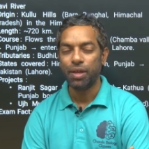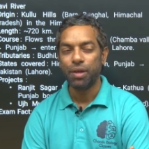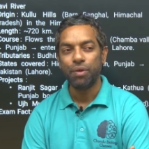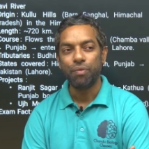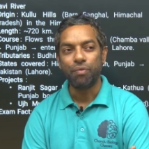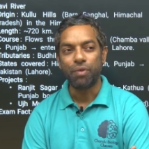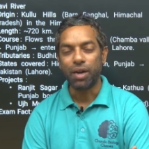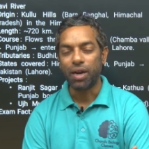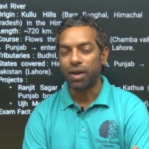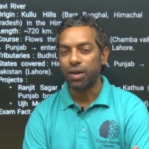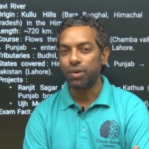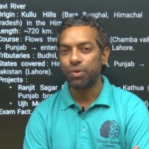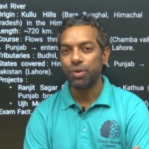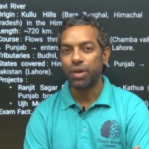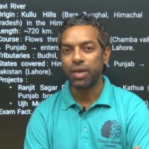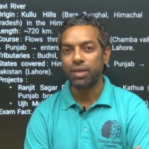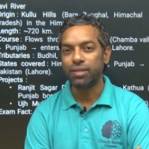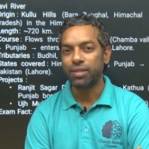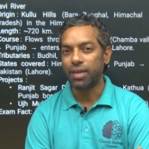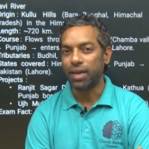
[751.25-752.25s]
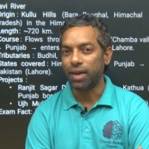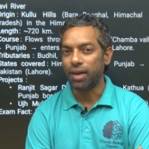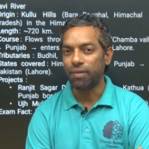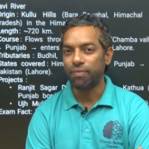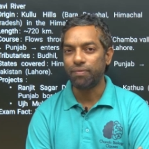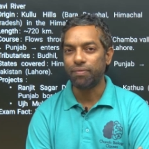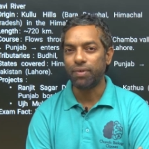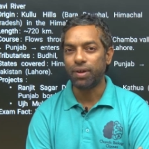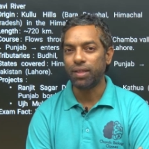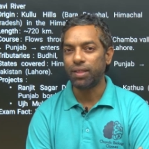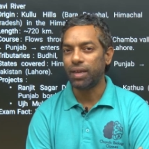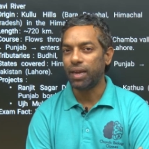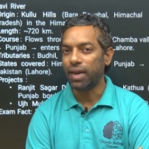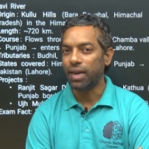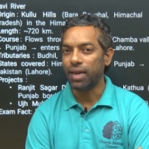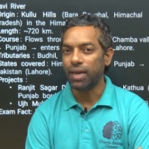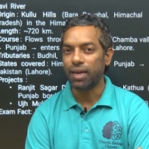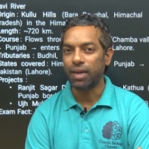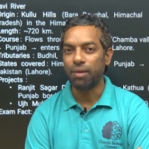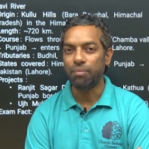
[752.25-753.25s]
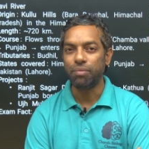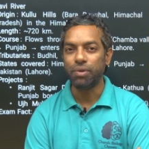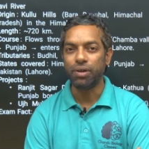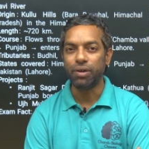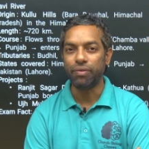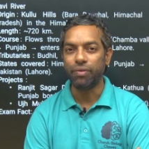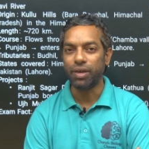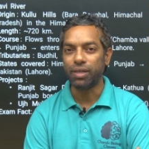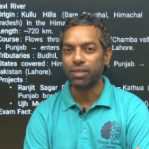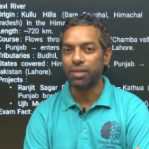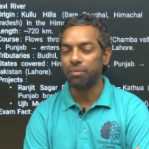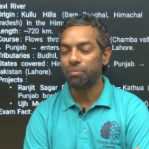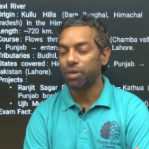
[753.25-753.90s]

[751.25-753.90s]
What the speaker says: 1 or 2 years enough for any competitive exam.